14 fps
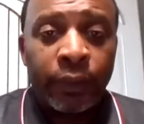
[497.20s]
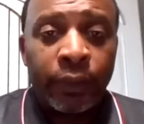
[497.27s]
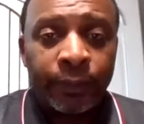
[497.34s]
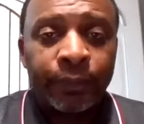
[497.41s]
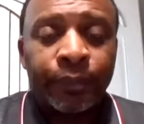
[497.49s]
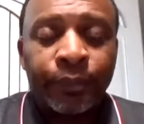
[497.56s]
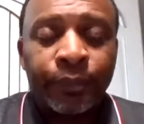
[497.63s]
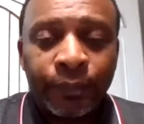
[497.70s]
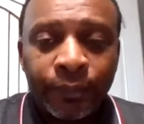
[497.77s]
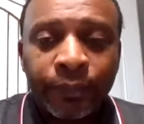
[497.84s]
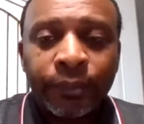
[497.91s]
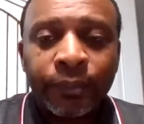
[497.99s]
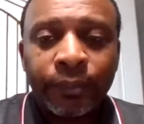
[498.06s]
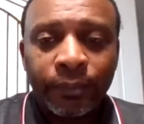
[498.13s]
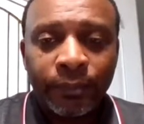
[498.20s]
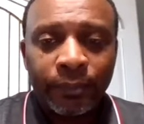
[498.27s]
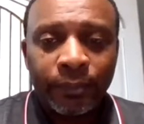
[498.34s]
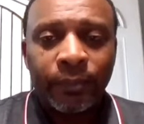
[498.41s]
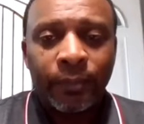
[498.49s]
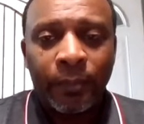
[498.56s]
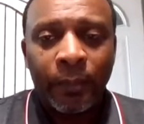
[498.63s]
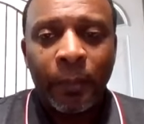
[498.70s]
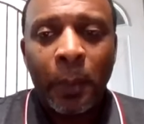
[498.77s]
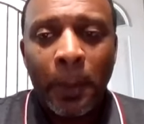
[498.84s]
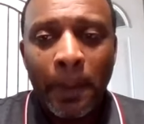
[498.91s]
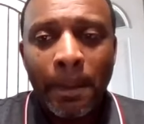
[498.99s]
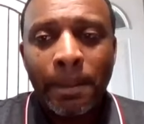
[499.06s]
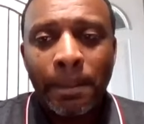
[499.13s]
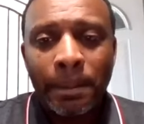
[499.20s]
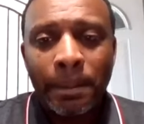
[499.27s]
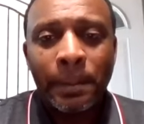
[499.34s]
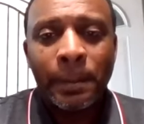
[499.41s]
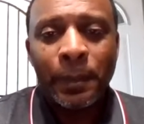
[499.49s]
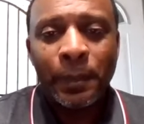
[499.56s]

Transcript: as well. Gotcha. Okay. So